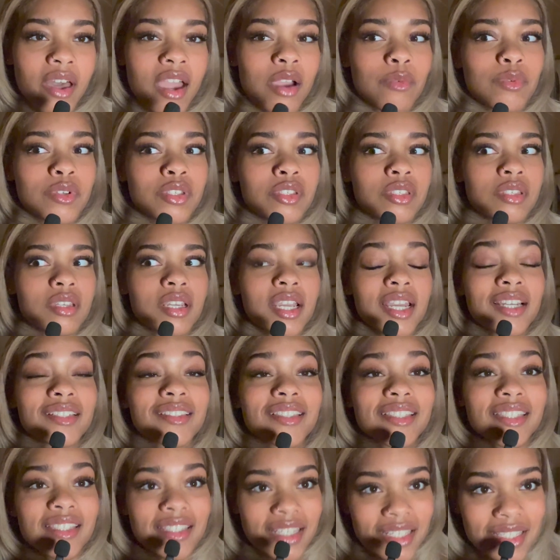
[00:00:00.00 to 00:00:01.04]
I was
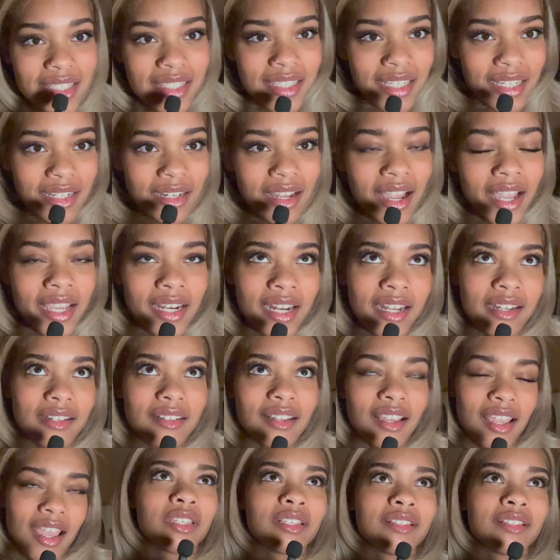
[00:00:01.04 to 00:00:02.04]
consistent. I didn't